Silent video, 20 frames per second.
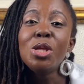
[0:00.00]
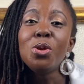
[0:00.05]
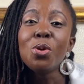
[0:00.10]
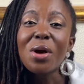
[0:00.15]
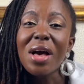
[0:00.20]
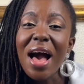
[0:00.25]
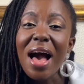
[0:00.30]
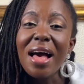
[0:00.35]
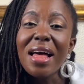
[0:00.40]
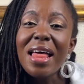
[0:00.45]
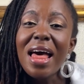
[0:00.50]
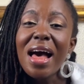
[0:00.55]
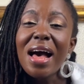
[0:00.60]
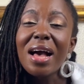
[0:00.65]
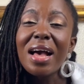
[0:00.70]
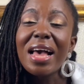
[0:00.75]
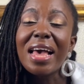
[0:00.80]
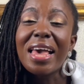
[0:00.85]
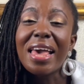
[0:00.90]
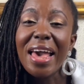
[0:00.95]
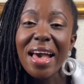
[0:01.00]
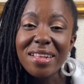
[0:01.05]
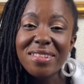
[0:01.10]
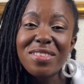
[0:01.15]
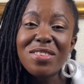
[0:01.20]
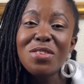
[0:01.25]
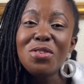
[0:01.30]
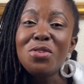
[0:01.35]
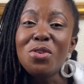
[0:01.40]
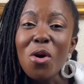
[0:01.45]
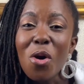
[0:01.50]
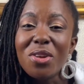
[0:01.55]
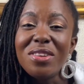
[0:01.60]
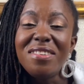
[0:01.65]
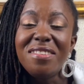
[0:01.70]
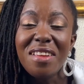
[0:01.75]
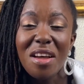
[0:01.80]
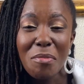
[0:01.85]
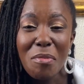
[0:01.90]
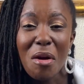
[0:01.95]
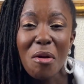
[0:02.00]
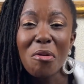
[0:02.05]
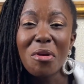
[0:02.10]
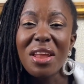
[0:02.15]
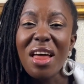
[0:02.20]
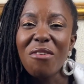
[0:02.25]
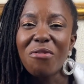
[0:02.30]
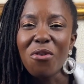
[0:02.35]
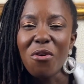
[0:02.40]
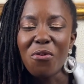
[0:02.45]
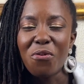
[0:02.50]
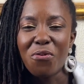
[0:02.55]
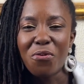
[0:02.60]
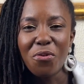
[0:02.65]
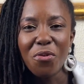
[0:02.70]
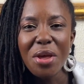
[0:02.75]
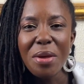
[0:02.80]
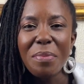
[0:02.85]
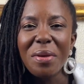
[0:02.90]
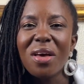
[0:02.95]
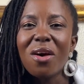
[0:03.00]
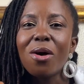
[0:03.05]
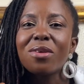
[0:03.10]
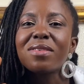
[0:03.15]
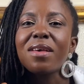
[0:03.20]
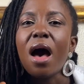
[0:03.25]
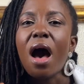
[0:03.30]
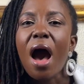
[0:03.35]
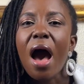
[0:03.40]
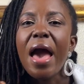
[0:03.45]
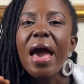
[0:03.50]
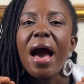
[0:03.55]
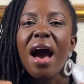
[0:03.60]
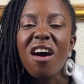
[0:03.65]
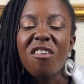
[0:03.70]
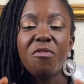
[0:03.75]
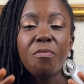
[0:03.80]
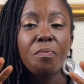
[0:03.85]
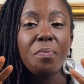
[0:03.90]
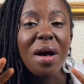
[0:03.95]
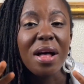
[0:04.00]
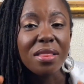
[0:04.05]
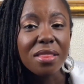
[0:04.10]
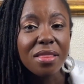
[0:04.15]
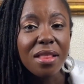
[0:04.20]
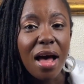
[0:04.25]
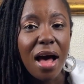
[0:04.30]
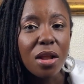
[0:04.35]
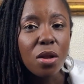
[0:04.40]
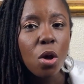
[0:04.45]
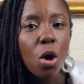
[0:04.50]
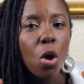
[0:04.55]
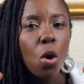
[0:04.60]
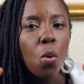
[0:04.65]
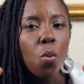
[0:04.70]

You can get your Dermaroller for free because I have partnered